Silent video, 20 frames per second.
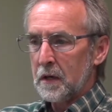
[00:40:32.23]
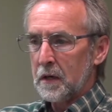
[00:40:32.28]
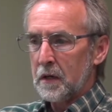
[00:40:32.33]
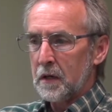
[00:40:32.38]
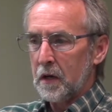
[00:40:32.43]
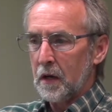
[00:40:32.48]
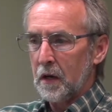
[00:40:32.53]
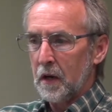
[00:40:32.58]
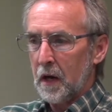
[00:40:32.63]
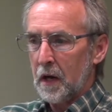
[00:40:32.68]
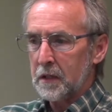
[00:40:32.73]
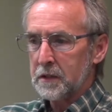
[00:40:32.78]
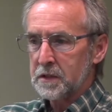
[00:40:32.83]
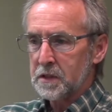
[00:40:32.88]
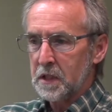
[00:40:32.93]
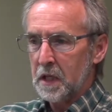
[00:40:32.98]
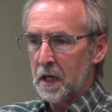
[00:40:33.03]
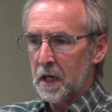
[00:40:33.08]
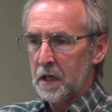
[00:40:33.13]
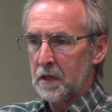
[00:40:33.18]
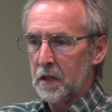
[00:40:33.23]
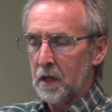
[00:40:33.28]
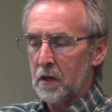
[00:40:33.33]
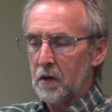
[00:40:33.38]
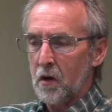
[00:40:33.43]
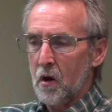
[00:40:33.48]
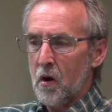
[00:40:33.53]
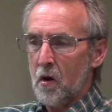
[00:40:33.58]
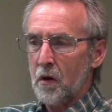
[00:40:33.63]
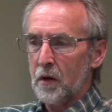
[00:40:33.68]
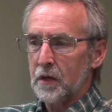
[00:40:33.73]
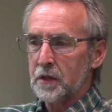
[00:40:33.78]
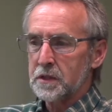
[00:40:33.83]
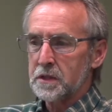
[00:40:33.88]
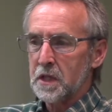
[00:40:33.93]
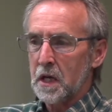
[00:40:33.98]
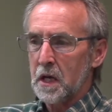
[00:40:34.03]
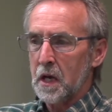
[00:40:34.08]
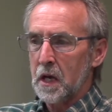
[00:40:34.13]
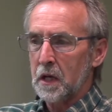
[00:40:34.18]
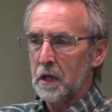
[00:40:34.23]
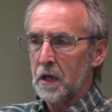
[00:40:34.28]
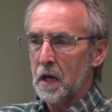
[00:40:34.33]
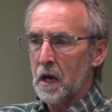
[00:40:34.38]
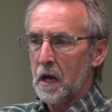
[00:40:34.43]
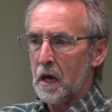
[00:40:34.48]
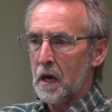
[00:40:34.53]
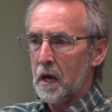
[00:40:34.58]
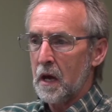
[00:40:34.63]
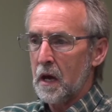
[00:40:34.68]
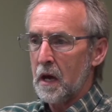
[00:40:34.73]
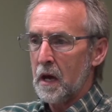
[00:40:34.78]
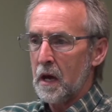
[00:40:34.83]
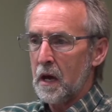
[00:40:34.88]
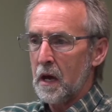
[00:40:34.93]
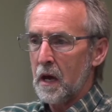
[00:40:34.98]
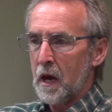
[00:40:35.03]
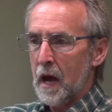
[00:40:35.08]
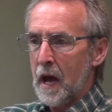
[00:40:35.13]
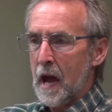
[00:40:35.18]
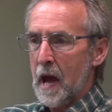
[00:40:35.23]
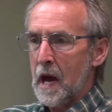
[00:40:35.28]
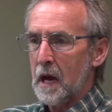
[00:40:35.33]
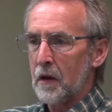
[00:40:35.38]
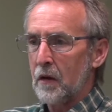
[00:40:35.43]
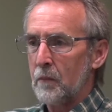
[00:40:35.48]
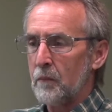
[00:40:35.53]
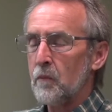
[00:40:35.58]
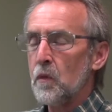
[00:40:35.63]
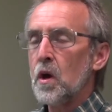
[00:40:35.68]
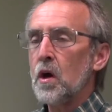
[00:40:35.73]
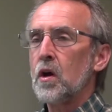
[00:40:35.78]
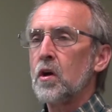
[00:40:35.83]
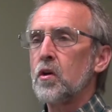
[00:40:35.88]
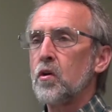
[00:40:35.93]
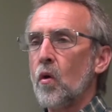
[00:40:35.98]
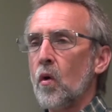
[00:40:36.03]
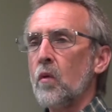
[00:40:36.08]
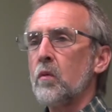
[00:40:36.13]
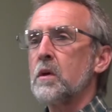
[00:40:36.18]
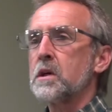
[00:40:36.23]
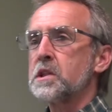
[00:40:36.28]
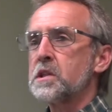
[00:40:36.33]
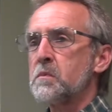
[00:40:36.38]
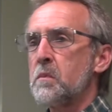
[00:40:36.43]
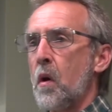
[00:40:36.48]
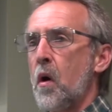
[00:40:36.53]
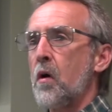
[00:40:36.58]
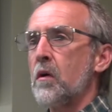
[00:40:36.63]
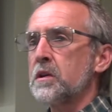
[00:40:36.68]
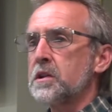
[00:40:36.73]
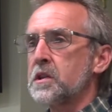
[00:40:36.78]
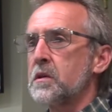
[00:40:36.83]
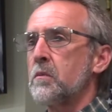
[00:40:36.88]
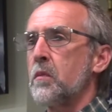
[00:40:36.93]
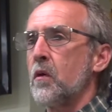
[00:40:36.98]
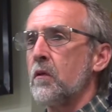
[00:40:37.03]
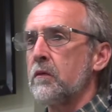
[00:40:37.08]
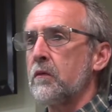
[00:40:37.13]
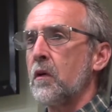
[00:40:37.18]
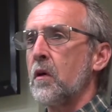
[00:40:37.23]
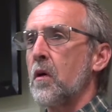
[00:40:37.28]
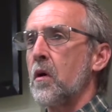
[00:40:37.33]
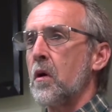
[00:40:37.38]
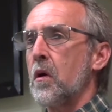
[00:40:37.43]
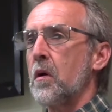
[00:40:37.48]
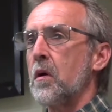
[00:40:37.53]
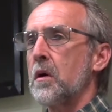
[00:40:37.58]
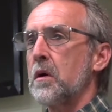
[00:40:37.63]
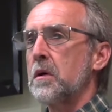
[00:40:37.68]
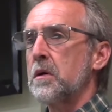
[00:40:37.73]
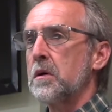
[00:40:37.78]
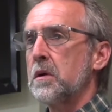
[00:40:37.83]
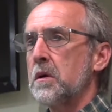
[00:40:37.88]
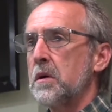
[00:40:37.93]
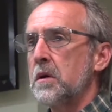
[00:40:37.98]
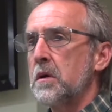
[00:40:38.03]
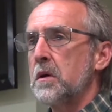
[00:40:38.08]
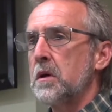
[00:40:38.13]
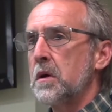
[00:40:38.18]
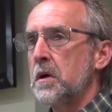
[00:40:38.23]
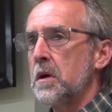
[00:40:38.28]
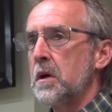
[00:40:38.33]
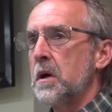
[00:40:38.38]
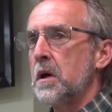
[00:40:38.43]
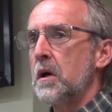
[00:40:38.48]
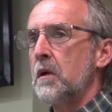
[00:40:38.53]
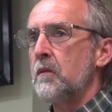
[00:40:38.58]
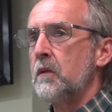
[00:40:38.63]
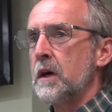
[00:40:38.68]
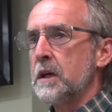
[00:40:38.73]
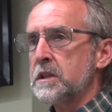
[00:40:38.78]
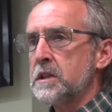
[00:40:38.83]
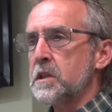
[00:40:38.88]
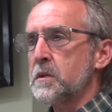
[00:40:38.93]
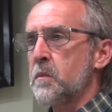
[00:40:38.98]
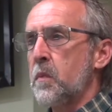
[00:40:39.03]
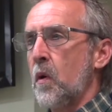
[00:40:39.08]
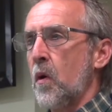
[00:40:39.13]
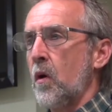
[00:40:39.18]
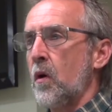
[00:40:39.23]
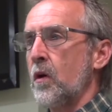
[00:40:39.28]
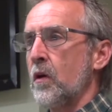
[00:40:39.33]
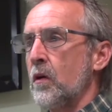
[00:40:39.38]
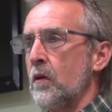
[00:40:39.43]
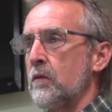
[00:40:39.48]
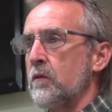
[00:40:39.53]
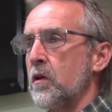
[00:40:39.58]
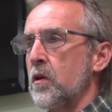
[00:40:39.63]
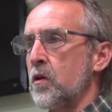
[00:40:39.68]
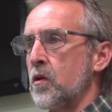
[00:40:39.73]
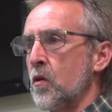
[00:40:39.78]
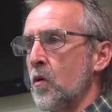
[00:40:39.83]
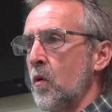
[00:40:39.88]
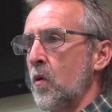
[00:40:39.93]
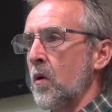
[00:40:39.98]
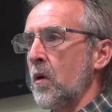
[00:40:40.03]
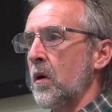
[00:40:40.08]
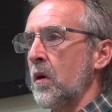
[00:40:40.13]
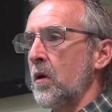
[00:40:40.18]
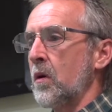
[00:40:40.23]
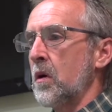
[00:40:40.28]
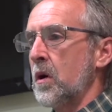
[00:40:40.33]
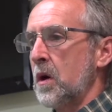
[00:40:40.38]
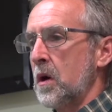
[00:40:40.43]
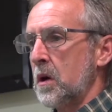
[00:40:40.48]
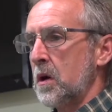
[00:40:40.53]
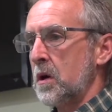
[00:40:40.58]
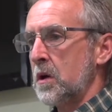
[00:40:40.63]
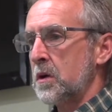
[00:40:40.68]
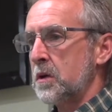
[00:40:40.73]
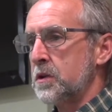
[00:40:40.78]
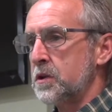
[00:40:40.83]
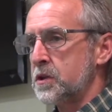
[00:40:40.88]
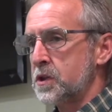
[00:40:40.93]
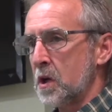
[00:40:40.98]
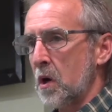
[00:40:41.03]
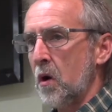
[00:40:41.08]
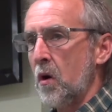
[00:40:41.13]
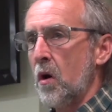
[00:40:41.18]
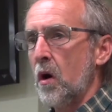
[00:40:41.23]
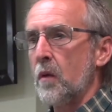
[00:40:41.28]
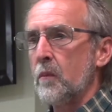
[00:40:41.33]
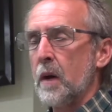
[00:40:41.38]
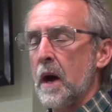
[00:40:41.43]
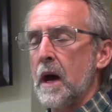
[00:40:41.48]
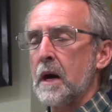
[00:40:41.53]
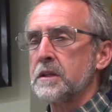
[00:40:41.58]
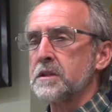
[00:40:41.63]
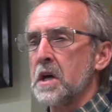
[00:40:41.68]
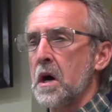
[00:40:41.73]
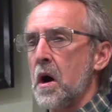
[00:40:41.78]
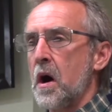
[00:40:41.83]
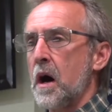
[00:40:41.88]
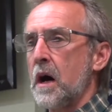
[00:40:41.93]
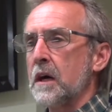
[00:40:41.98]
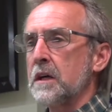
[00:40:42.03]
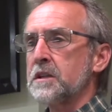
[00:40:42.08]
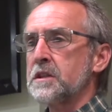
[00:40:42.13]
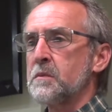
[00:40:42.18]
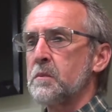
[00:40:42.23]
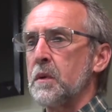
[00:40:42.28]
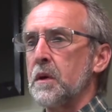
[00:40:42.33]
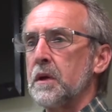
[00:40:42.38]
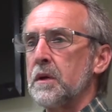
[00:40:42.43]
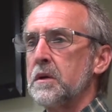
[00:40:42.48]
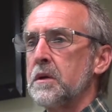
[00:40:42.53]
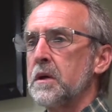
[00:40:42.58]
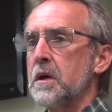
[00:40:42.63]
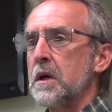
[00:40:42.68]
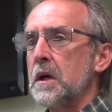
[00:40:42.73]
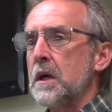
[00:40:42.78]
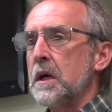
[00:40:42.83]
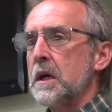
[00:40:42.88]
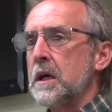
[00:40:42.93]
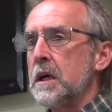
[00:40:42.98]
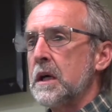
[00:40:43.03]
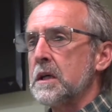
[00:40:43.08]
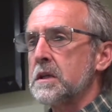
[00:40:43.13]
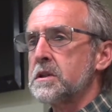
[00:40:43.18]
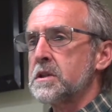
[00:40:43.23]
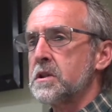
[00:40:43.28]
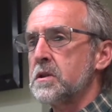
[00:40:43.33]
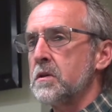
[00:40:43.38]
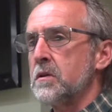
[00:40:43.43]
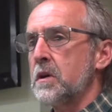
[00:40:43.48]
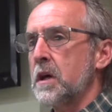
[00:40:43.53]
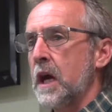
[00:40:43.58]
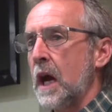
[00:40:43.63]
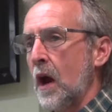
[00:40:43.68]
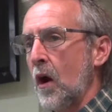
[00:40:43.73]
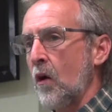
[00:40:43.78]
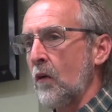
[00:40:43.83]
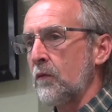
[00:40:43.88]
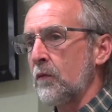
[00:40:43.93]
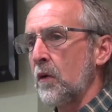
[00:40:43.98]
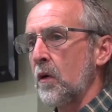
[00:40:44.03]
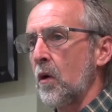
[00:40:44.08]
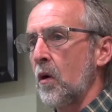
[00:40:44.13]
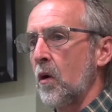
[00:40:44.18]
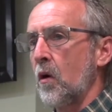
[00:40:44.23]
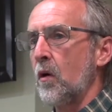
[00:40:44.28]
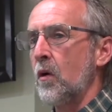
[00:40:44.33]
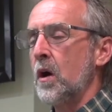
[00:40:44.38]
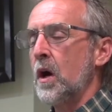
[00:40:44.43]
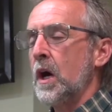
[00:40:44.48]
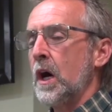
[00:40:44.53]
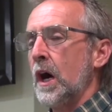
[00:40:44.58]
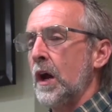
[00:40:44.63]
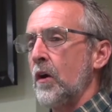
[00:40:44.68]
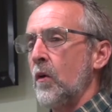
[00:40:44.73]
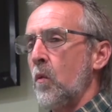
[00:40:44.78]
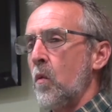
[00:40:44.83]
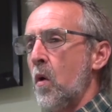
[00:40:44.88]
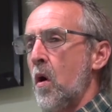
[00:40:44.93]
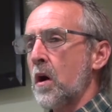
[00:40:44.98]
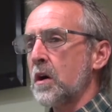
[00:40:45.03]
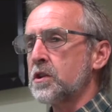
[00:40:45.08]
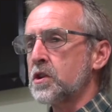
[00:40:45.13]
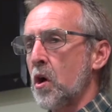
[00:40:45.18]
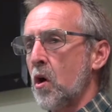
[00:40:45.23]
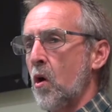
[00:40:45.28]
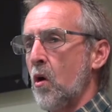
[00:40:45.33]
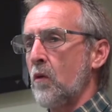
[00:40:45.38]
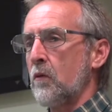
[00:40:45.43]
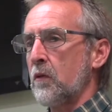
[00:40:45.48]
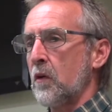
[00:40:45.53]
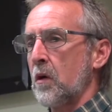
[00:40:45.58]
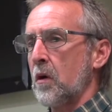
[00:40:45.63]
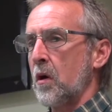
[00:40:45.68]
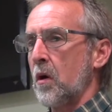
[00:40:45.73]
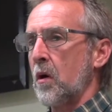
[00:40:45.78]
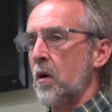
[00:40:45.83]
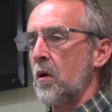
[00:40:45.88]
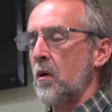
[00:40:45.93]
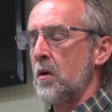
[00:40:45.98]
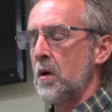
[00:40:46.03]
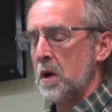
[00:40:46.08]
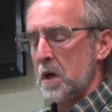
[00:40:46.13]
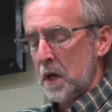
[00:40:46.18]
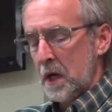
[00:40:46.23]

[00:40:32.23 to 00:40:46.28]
can I say that God is saying that Adam, you're responsible for her. This is part of your job as a husband is to care for her and to watch over her